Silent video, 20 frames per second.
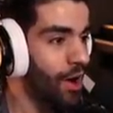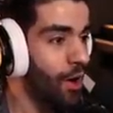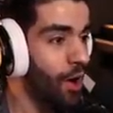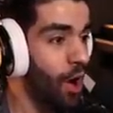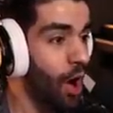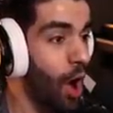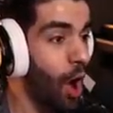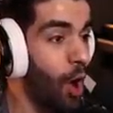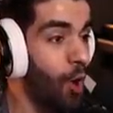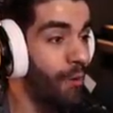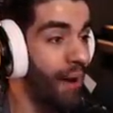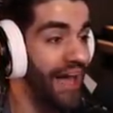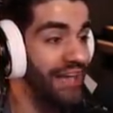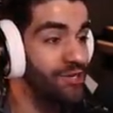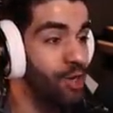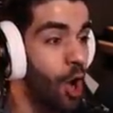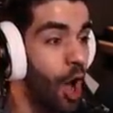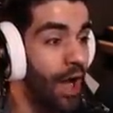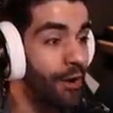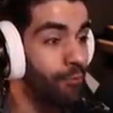Oh my
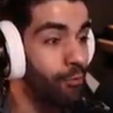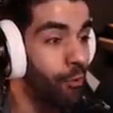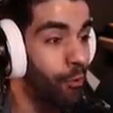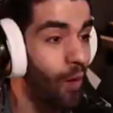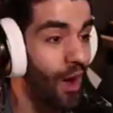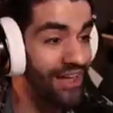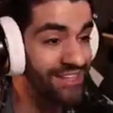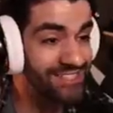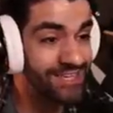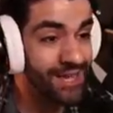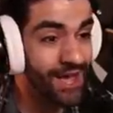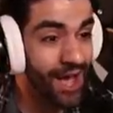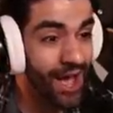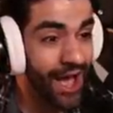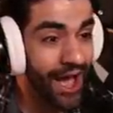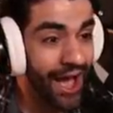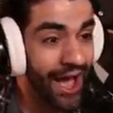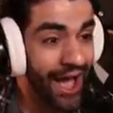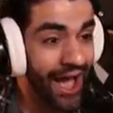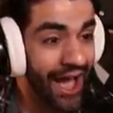god, what?
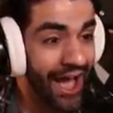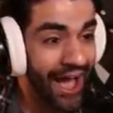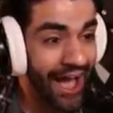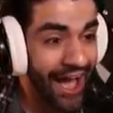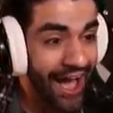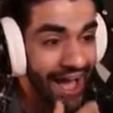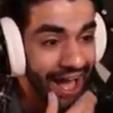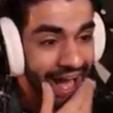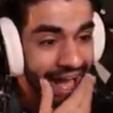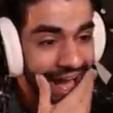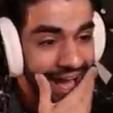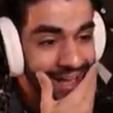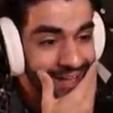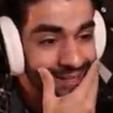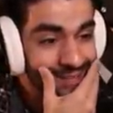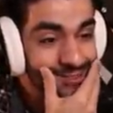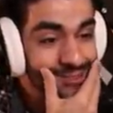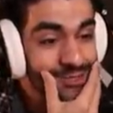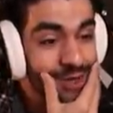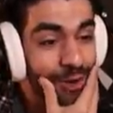
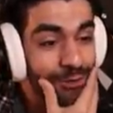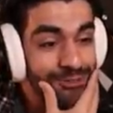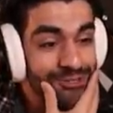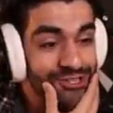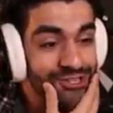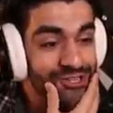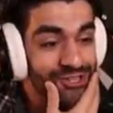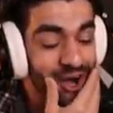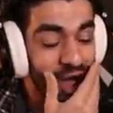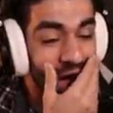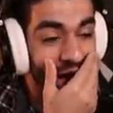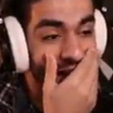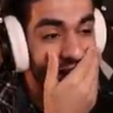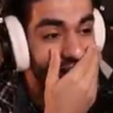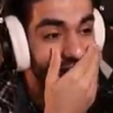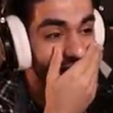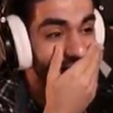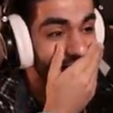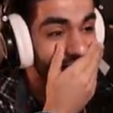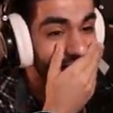No
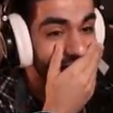shot!